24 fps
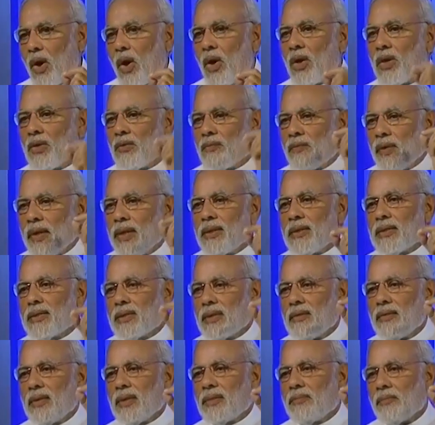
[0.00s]
on
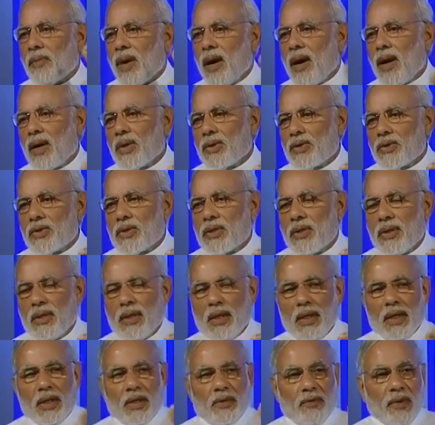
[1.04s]
27th March
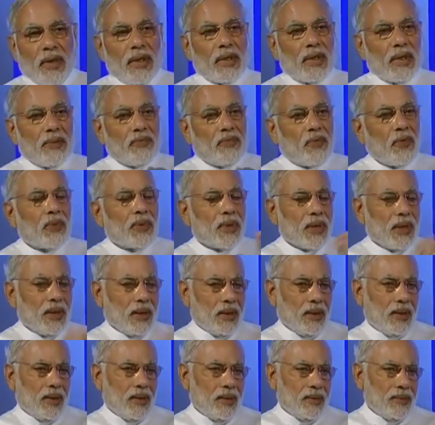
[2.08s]
2014.
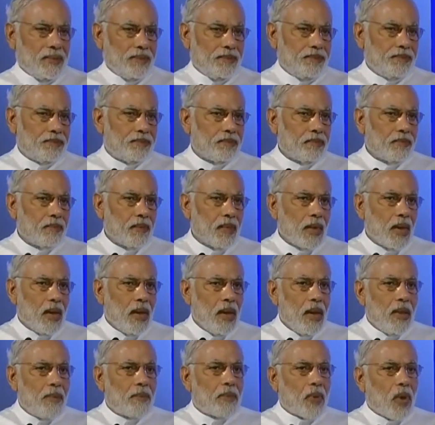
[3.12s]

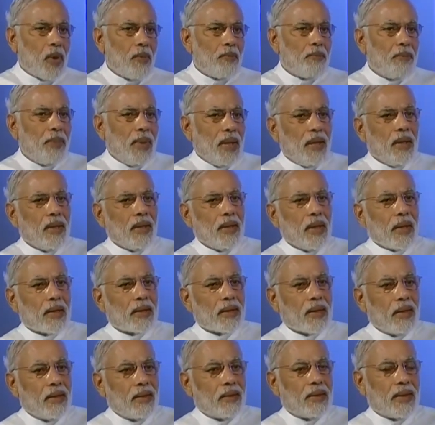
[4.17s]
From being a
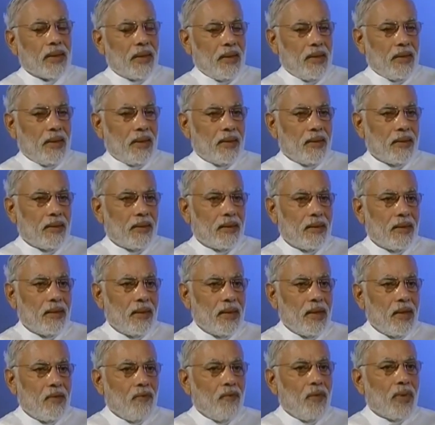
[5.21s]
country
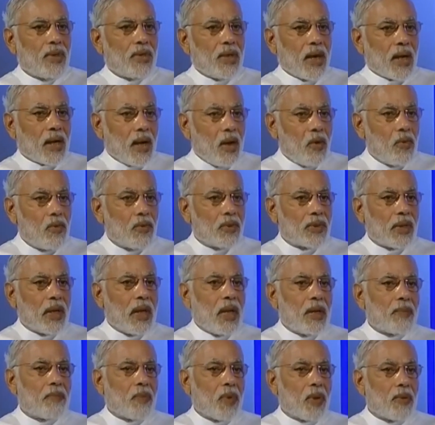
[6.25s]
which
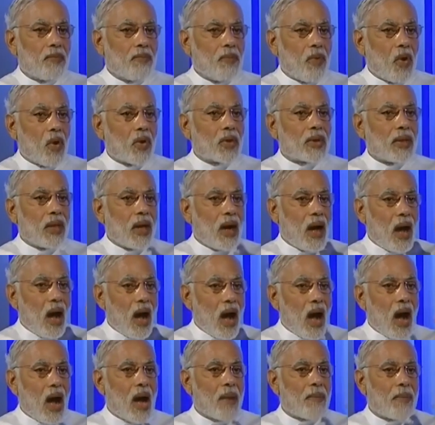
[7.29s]
accounted for more than
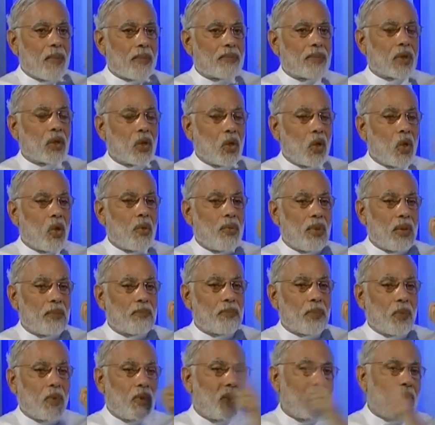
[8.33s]
half of the global
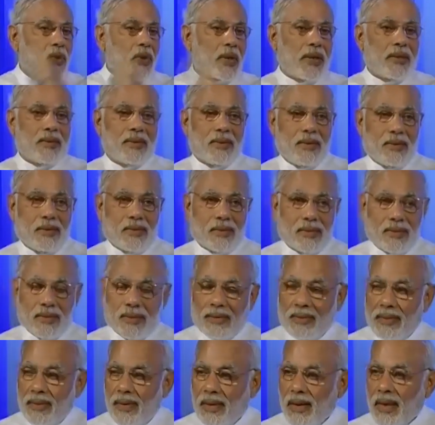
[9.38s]
polio cases
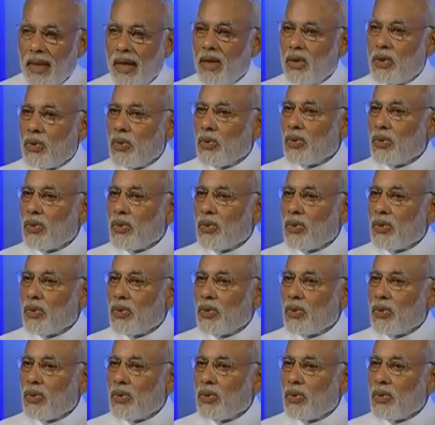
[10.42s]
in